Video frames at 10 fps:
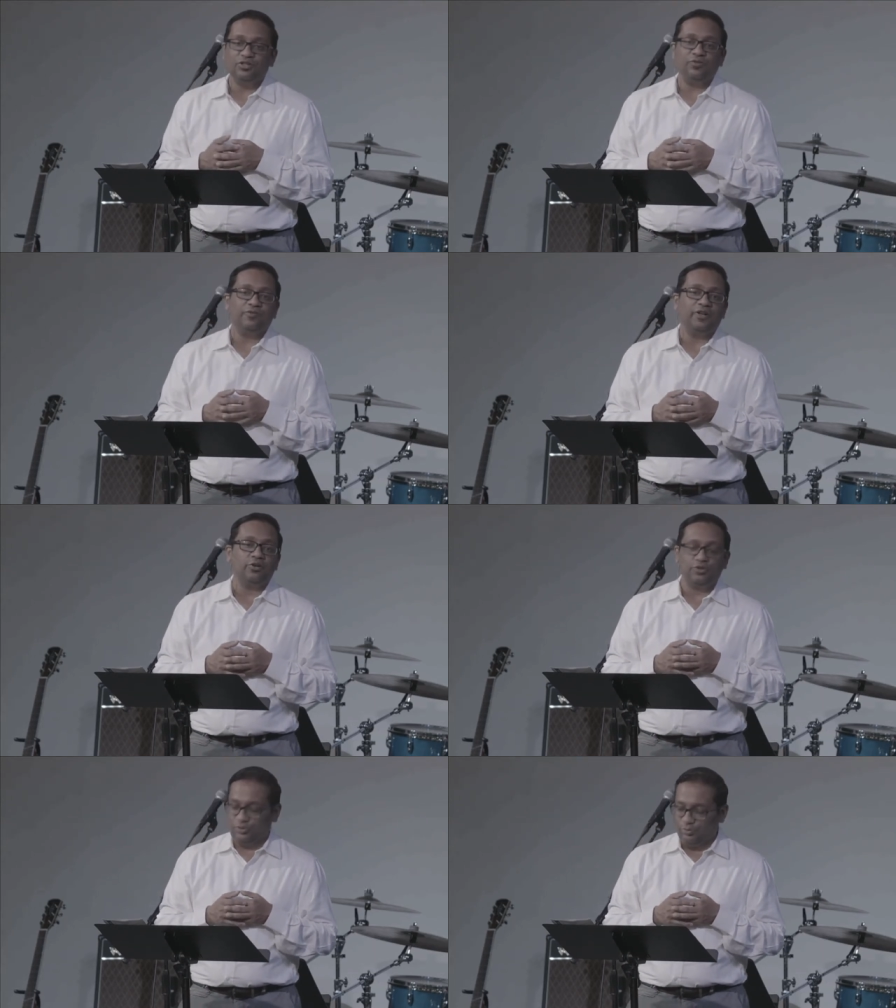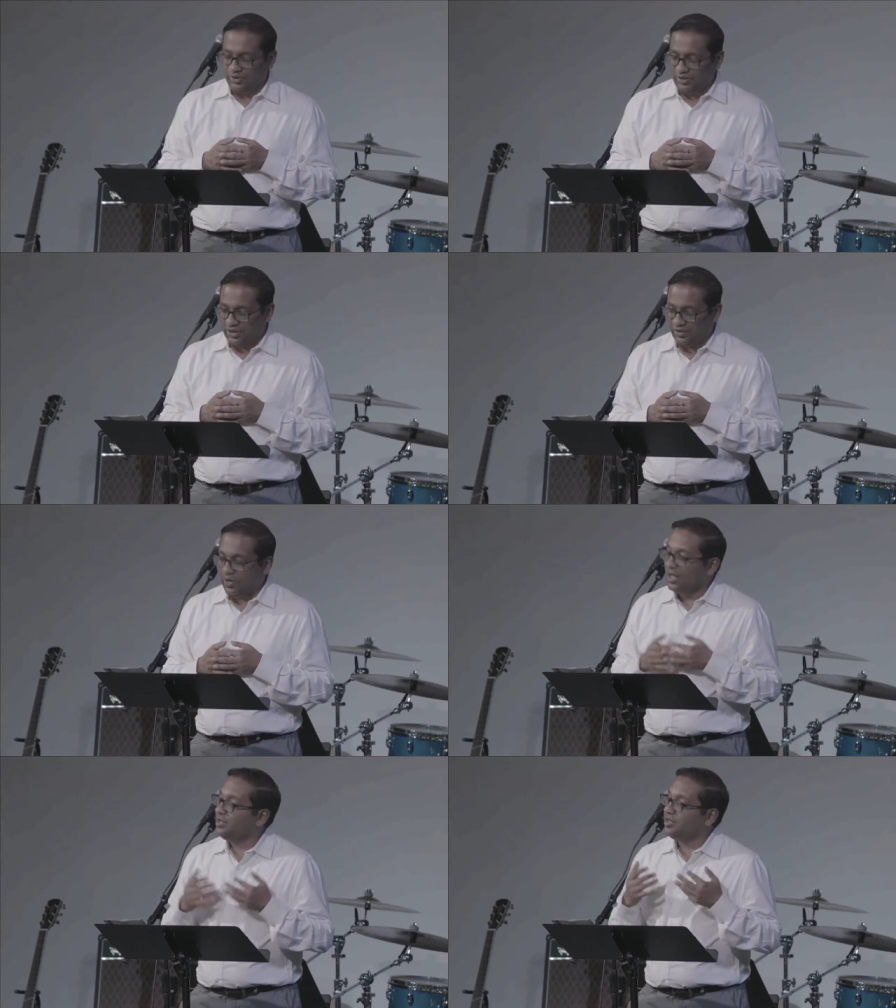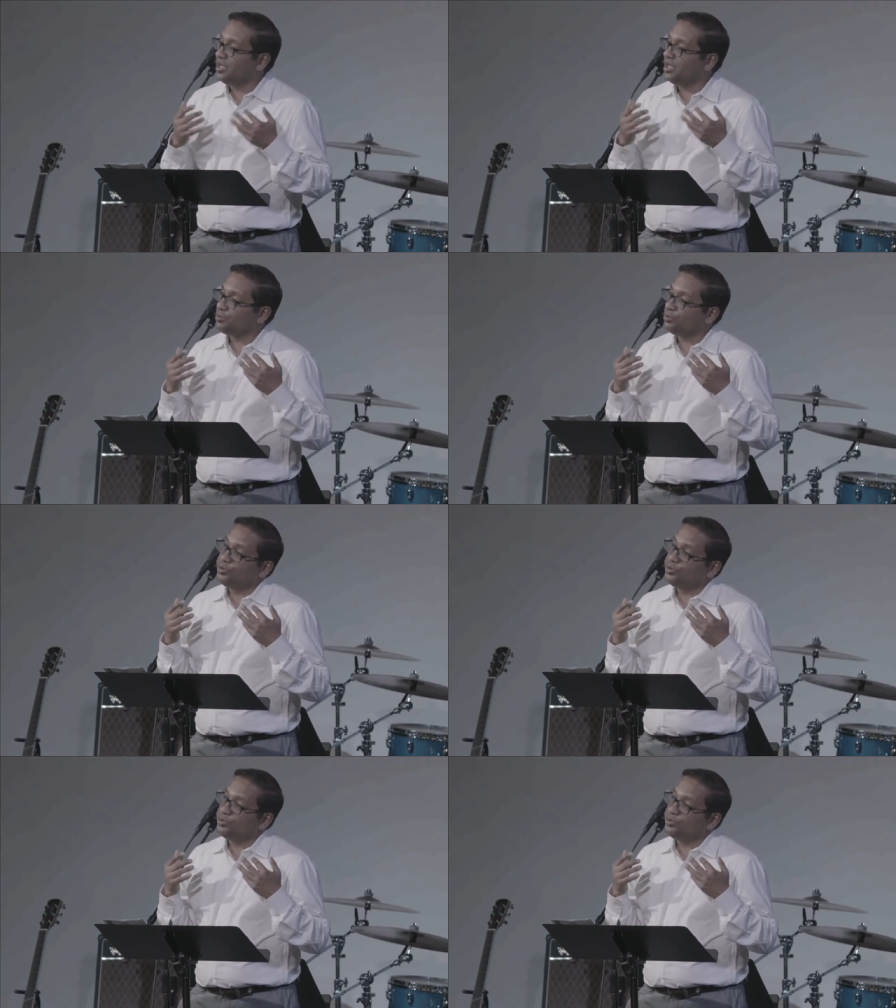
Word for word: you fail to believe the gospel.